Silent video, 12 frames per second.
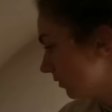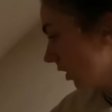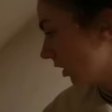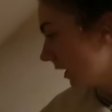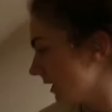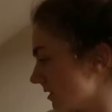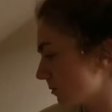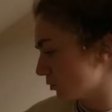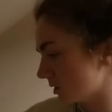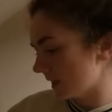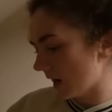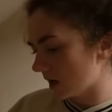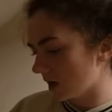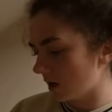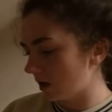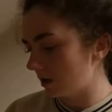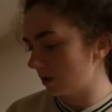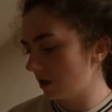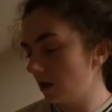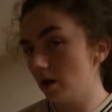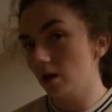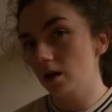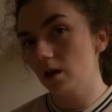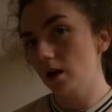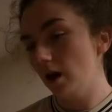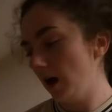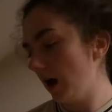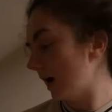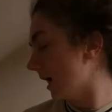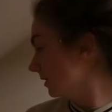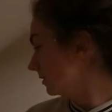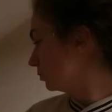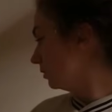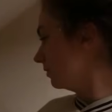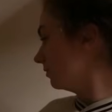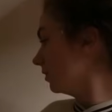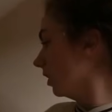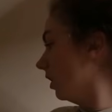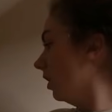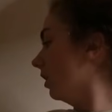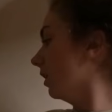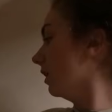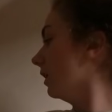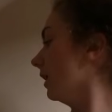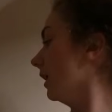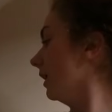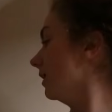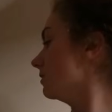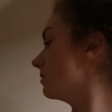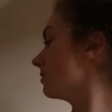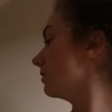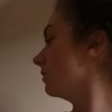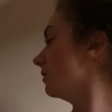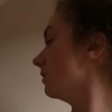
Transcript: We've got his Prosecco and we've got his